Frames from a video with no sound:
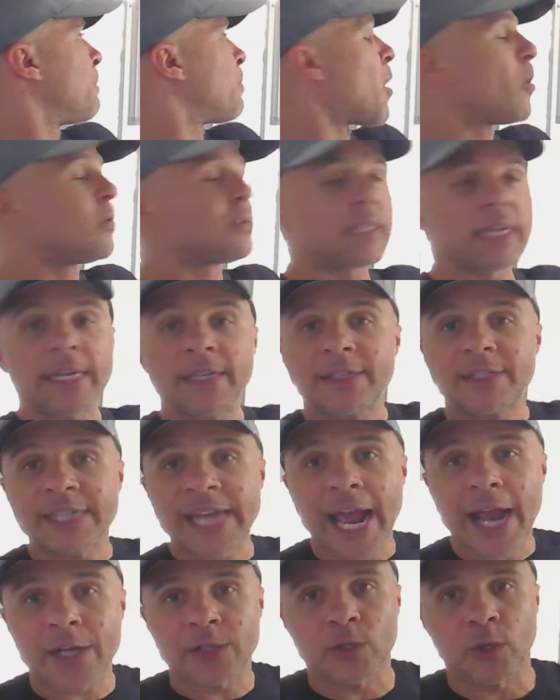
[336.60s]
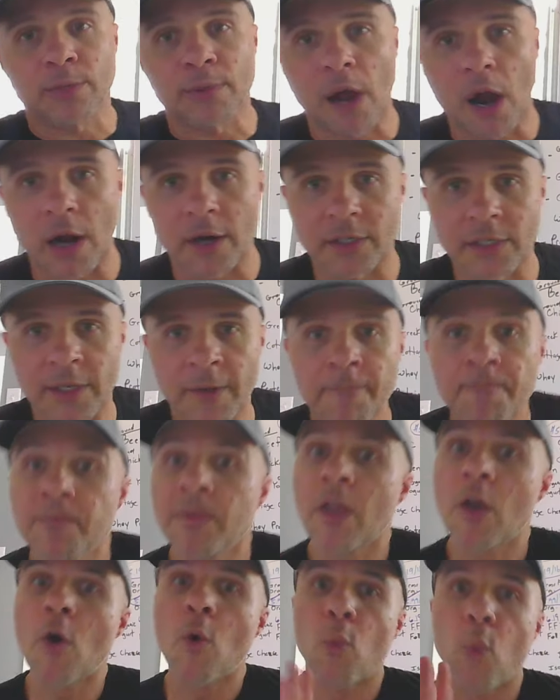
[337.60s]
protein snacks or
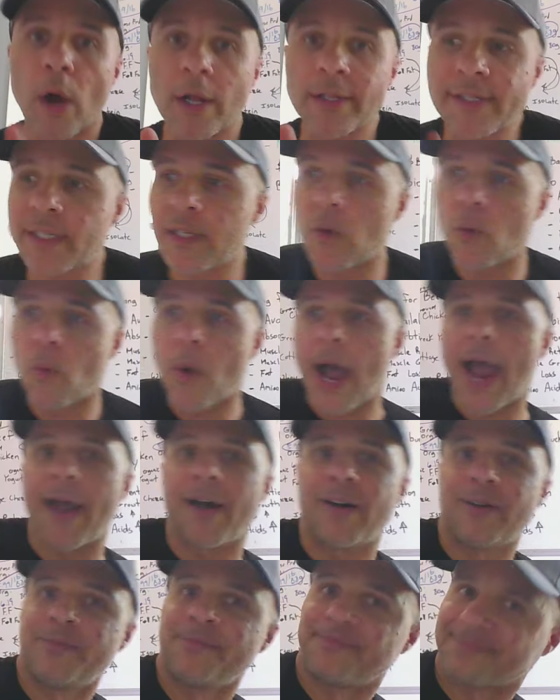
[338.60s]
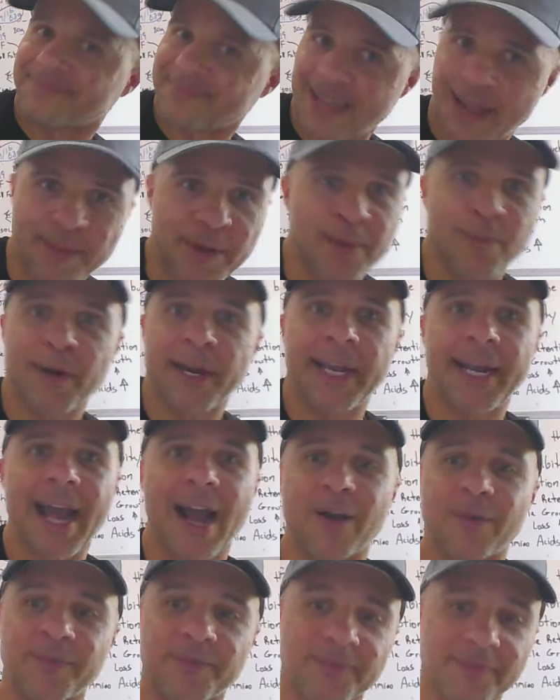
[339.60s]
bars. Once in a while, I'm going to bring it
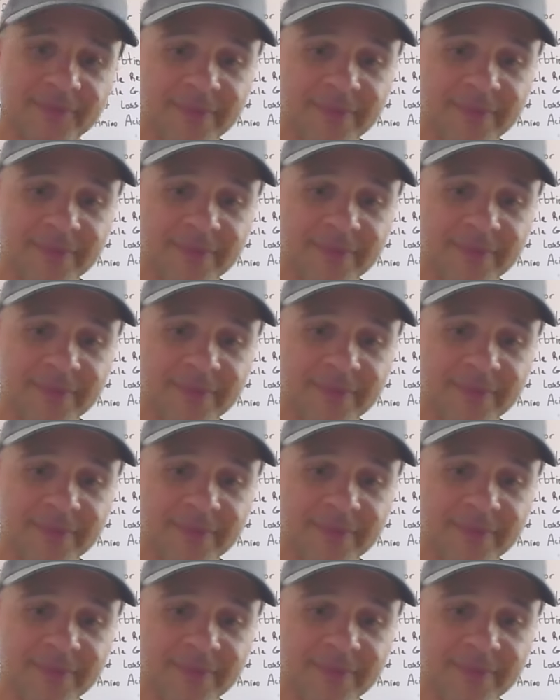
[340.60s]
out.